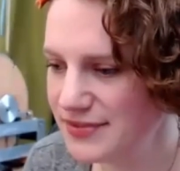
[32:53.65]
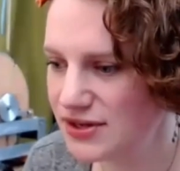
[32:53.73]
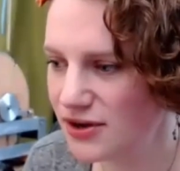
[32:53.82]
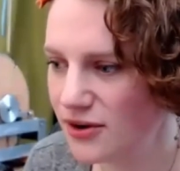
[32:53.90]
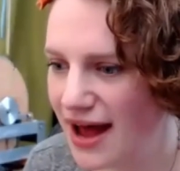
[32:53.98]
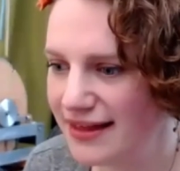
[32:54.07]

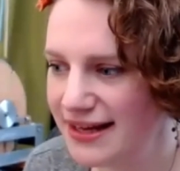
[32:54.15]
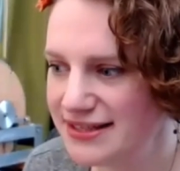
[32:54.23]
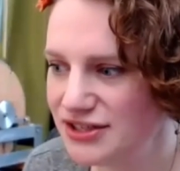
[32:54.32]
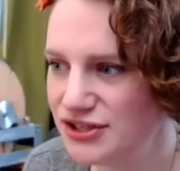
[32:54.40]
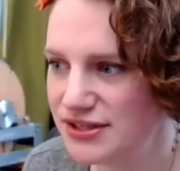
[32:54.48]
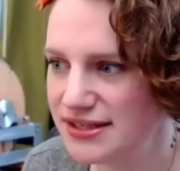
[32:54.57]
So I
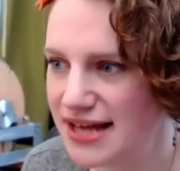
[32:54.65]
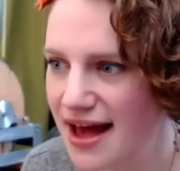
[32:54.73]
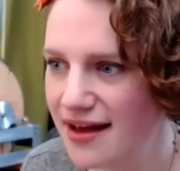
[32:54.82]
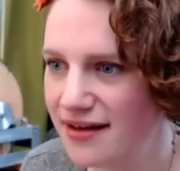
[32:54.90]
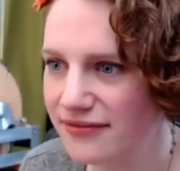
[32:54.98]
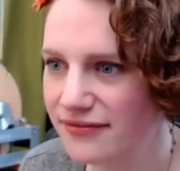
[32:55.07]
like to just
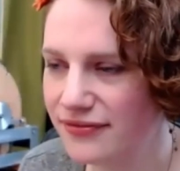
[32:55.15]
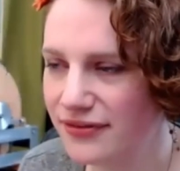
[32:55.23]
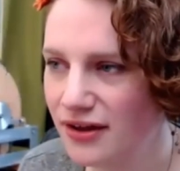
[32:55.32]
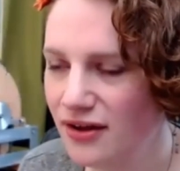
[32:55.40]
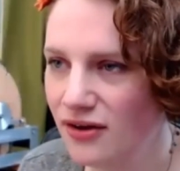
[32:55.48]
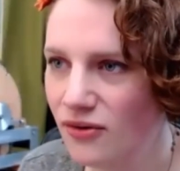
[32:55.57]
have
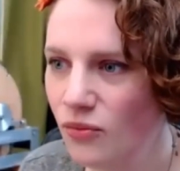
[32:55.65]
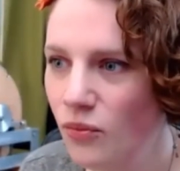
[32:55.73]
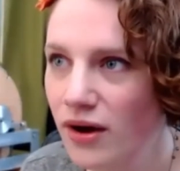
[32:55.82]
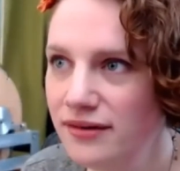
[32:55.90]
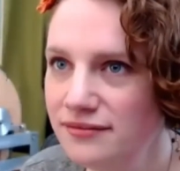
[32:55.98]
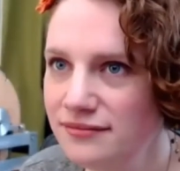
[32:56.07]

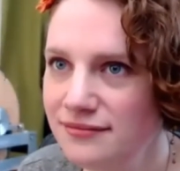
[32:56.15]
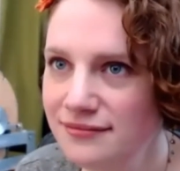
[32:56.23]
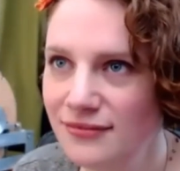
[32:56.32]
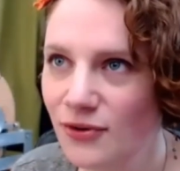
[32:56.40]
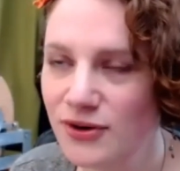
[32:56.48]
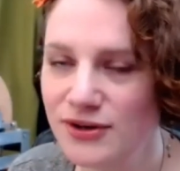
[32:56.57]

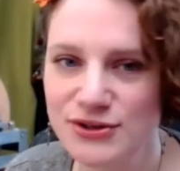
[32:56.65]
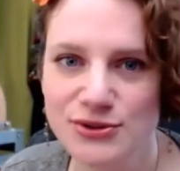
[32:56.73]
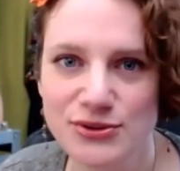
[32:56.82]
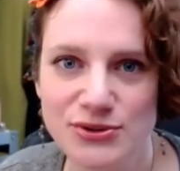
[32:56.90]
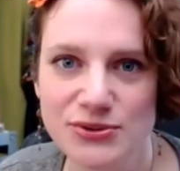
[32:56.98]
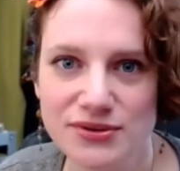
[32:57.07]
one or
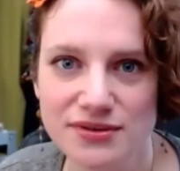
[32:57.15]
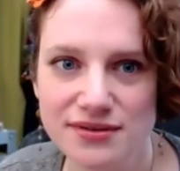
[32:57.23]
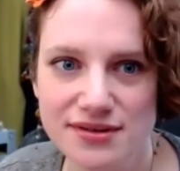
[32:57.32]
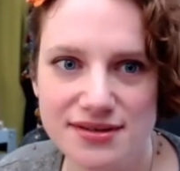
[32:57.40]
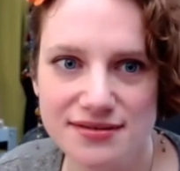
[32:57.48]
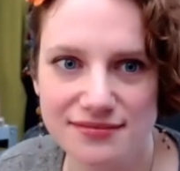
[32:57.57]
two
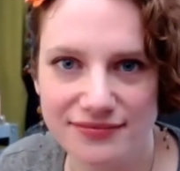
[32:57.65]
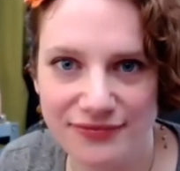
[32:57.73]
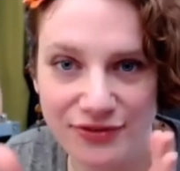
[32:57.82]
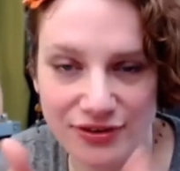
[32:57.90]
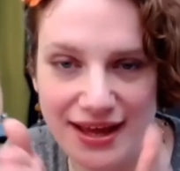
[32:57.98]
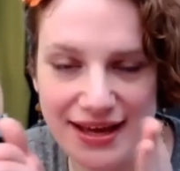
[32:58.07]
tools
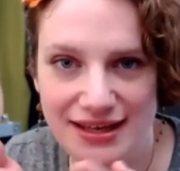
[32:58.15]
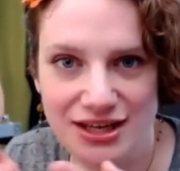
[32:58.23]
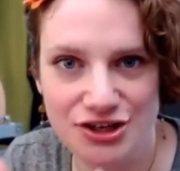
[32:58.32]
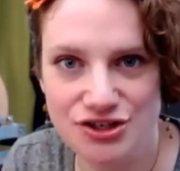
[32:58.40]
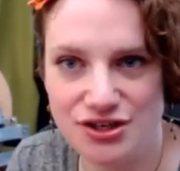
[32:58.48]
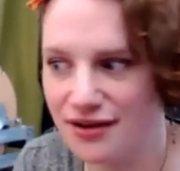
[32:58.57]
for, like,
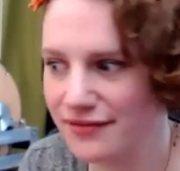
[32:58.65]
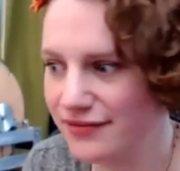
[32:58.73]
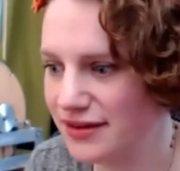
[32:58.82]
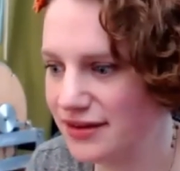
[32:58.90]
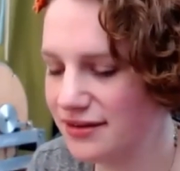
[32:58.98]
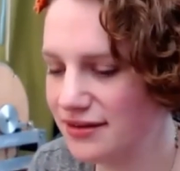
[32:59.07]
each
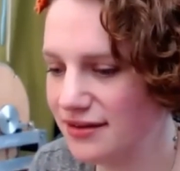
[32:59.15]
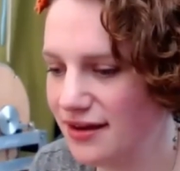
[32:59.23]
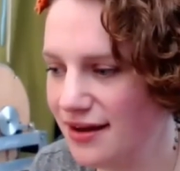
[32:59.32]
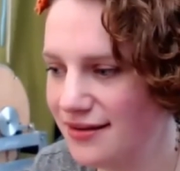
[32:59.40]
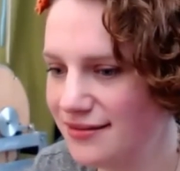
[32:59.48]
of the